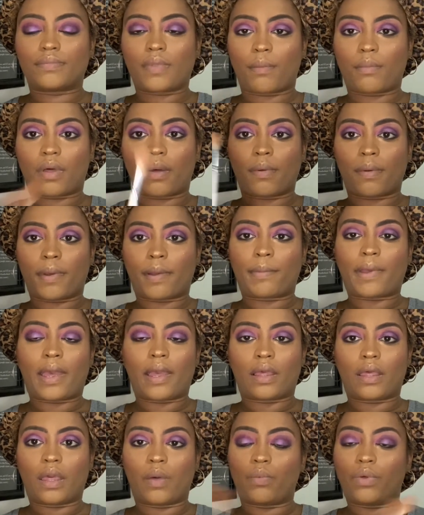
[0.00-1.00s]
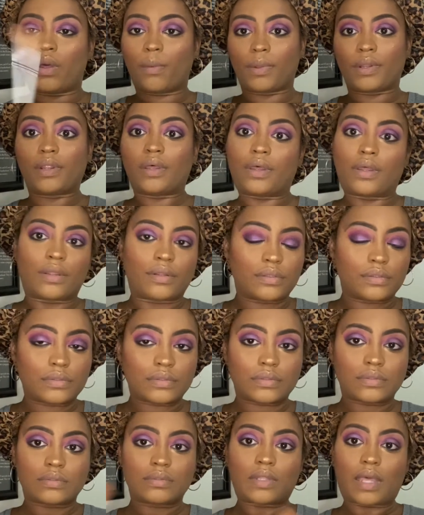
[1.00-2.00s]
I'm going to come right back and we're going to be done.
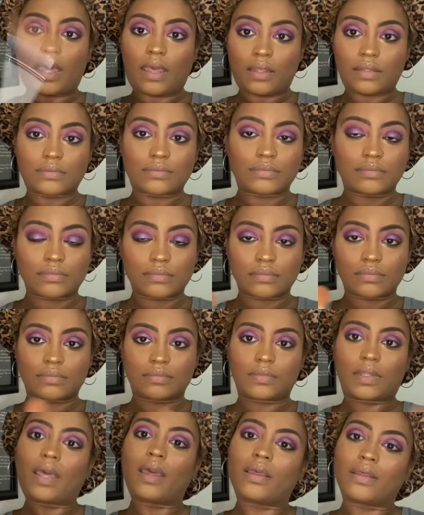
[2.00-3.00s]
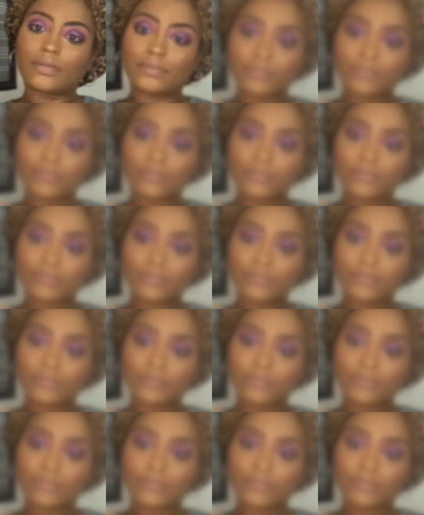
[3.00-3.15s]
Okay? Okay.